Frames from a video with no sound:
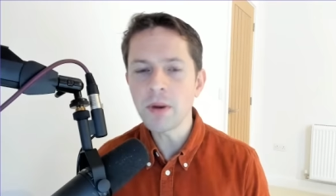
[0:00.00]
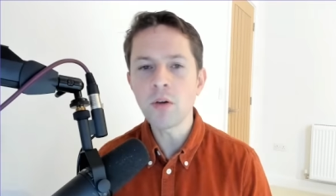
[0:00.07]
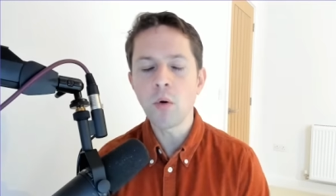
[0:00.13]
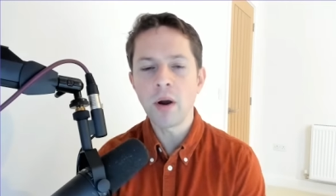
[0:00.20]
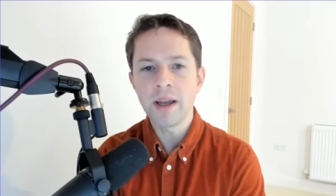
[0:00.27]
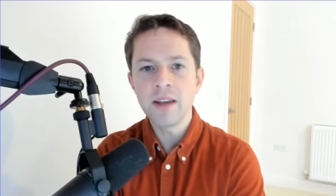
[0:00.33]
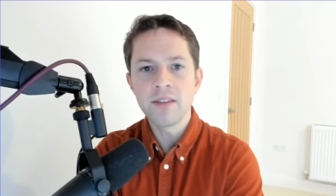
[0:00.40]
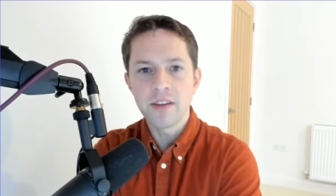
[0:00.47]

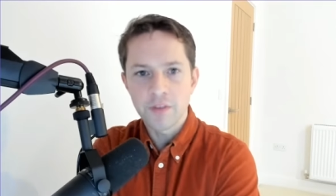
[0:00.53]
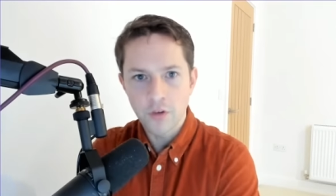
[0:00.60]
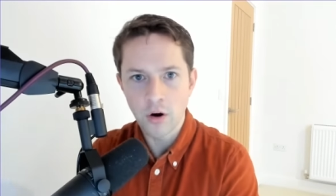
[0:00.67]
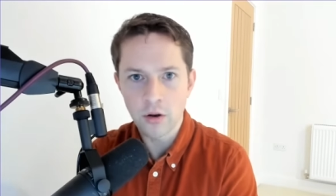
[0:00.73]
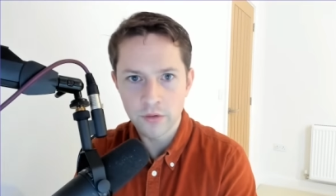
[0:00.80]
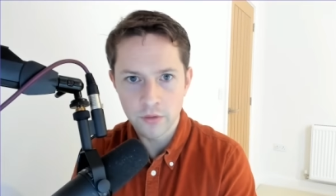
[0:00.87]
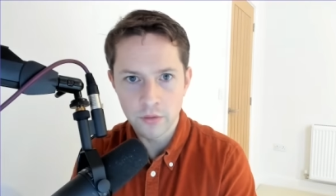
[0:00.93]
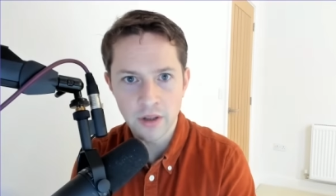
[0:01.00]
quite easy for
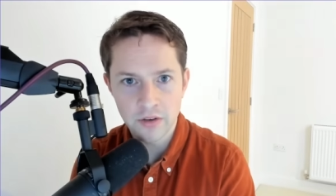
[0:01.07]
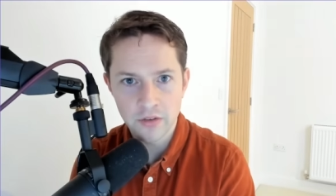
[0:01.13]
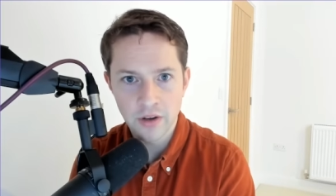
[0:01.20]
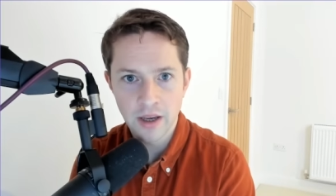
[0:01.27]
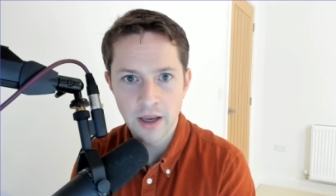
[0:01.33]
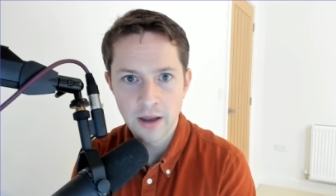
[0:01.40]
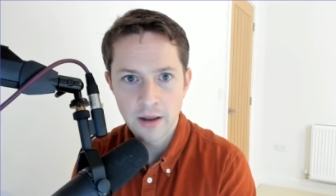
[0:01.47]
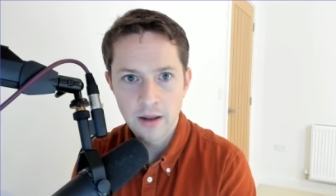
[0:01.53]
Arsenal this
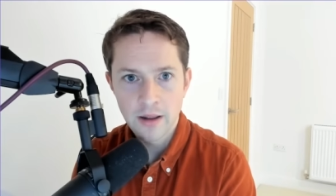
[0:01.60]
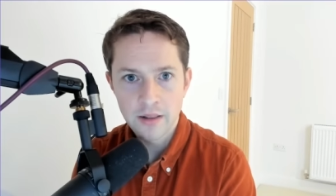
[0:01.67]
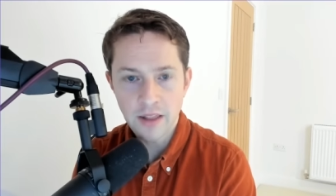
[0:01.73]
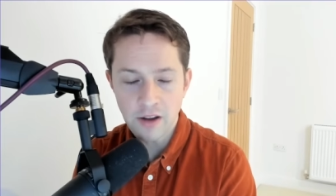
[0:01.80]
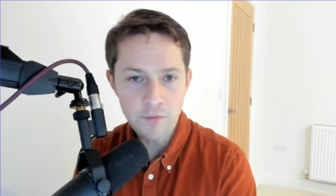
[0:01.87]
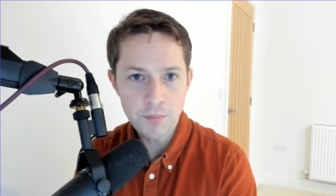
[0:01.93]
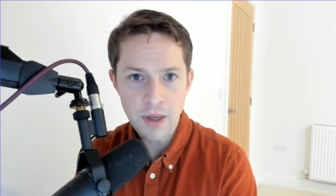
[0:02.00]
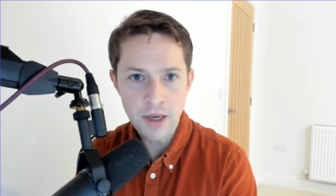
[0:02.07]
year.
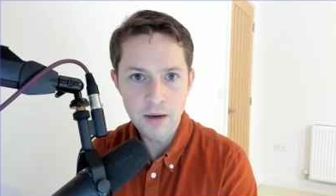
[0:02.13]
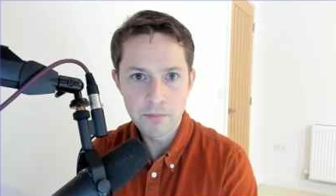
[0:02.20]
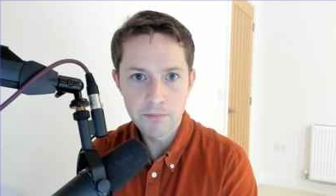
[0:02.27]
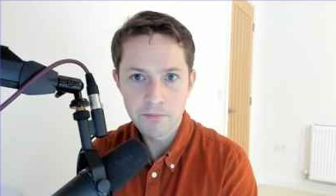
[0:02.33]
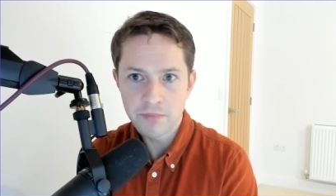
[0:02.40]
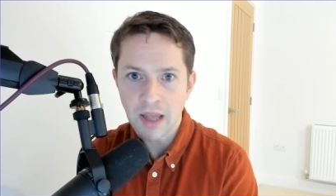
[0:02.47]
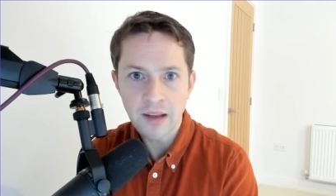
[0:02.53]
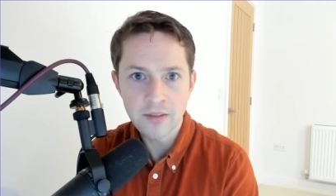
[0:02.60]
They've been
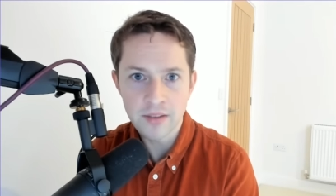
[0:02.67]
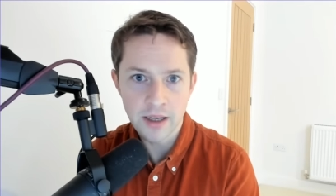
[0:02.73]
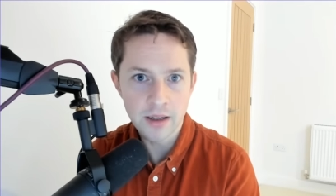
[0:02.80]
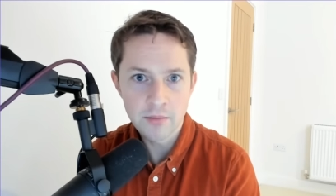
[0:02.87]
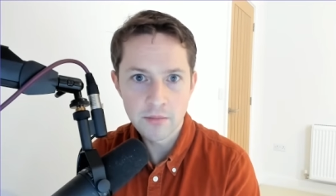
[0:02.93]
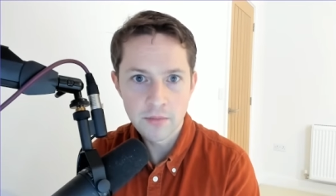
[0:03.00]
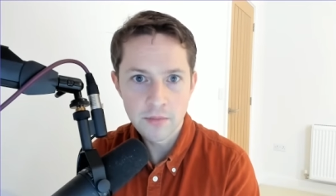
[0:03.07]
dazzling.